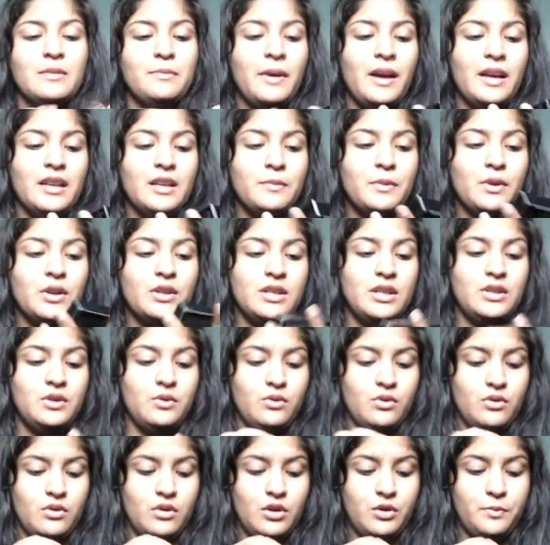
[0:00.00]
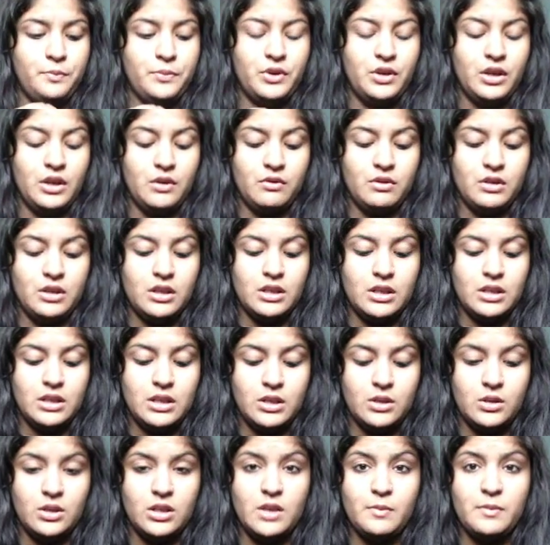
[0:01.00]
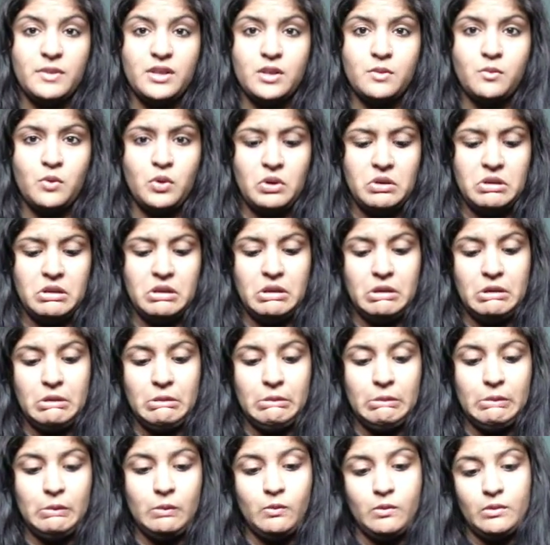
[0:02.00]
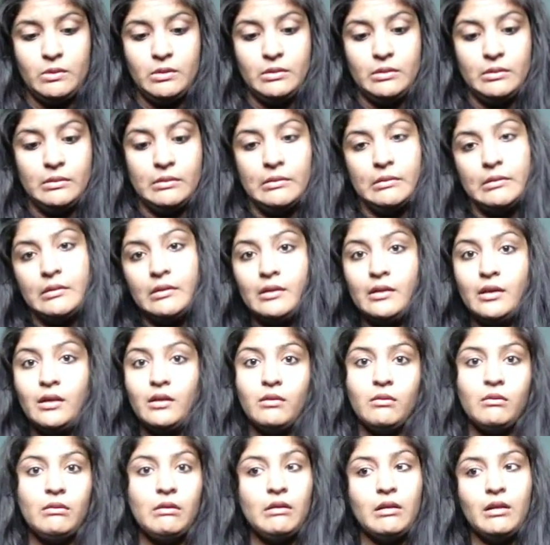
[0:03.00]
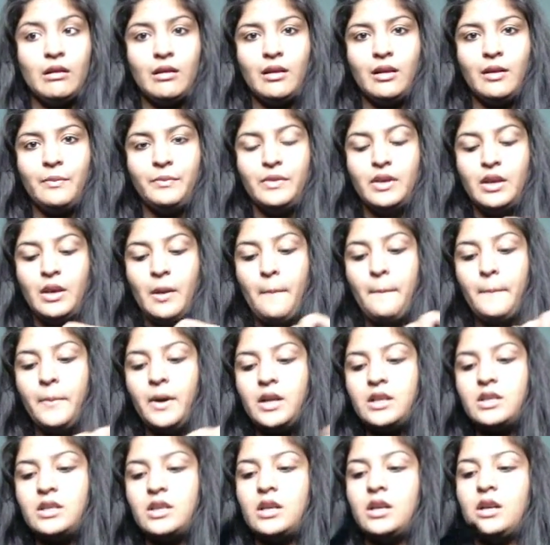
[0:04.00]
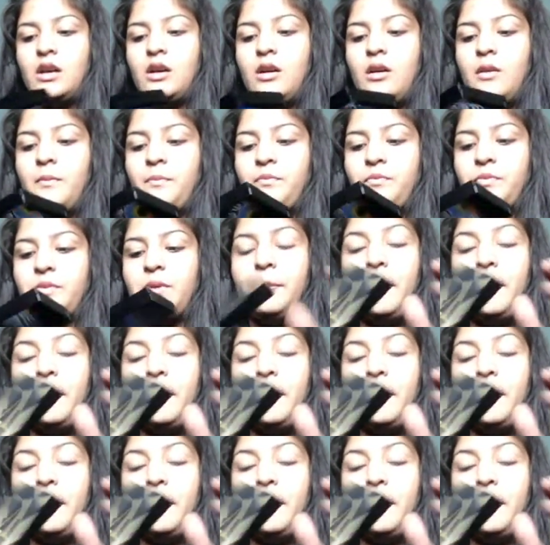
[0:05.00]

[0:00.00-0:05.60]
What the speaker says: palette because I don't know how to pronounce his surname. It's Marongu. But the